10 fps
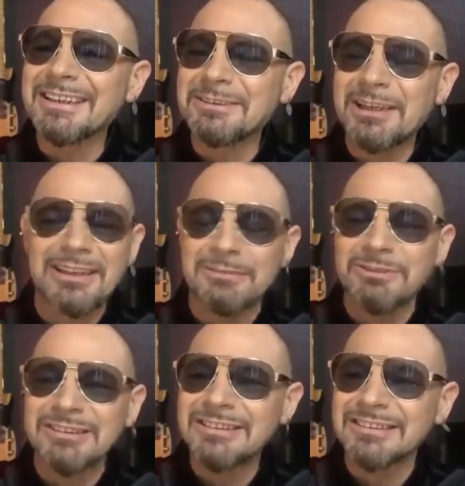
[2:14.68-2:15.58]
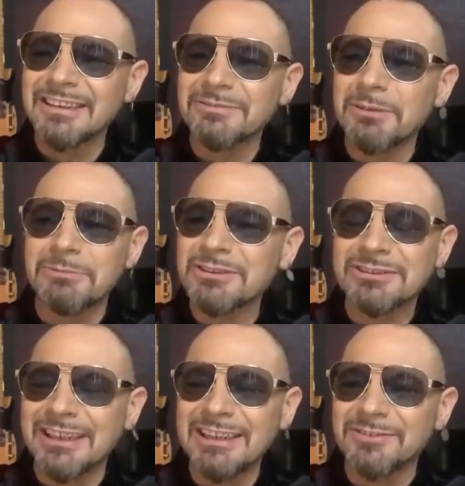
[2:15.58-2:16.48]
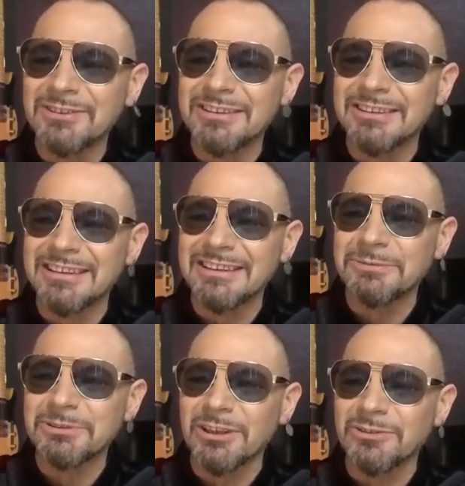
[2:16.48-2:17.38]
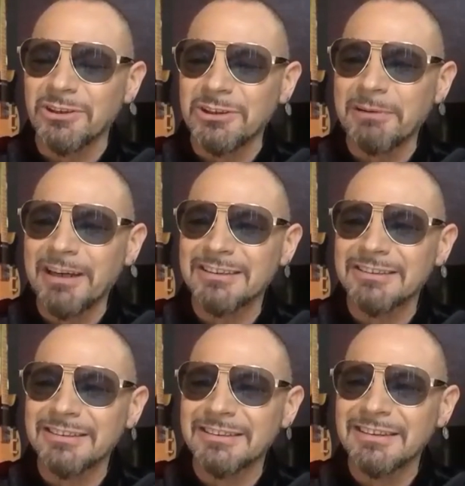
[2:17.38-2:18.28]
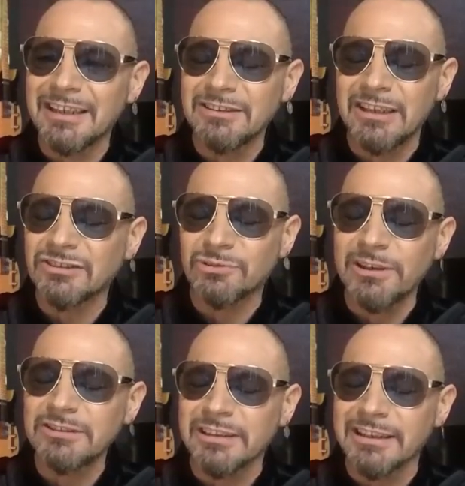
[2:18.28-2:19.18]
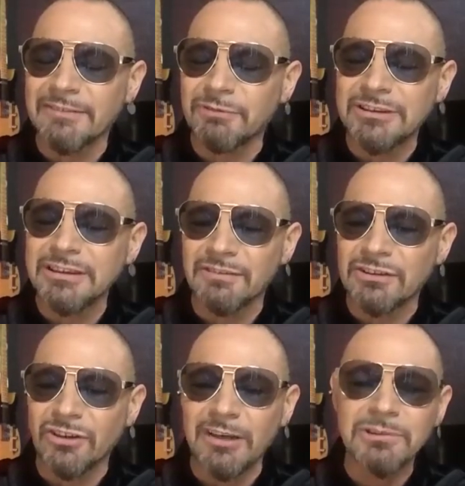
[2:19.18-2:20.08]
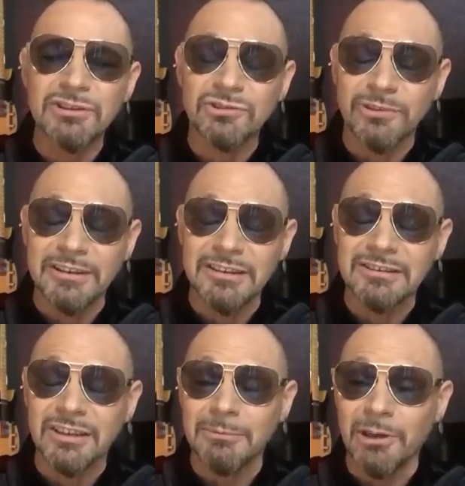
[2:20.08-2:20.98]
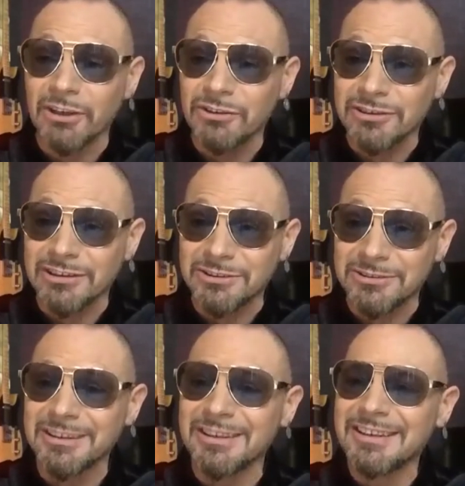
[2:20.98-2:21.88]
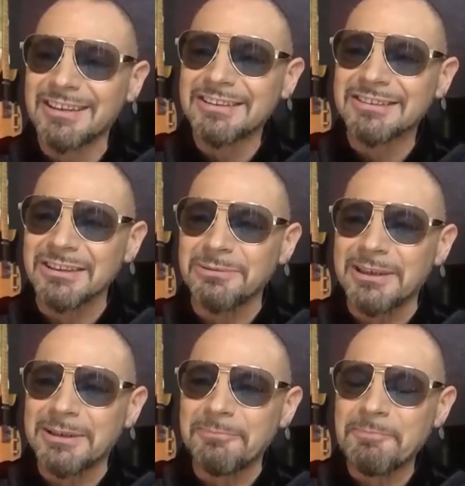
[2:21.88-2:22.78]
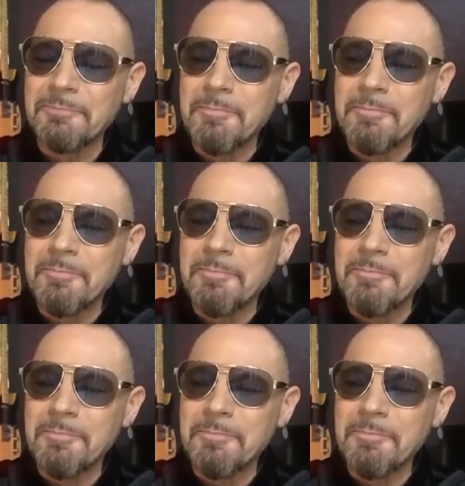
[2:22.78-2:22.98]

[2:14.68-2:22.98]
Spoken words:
that was it. That was the start of it. And then there was no turning back. And strangely enough, I didn't have a time constraint this time like I usually do. So